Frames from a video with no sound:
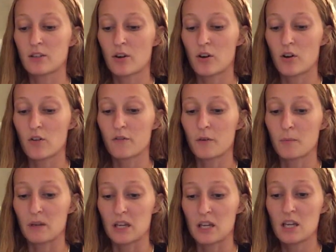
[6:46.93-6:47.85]
all for
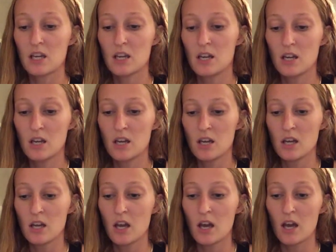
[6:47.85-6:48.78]
me.
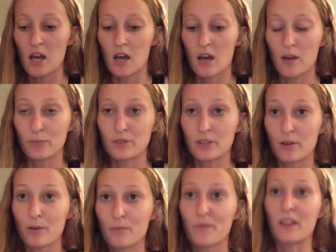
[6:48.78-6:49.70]

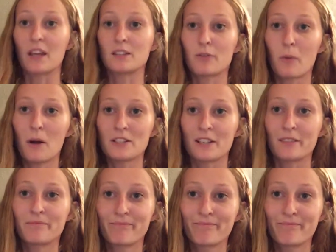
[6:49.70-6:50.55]
So thanks for watching.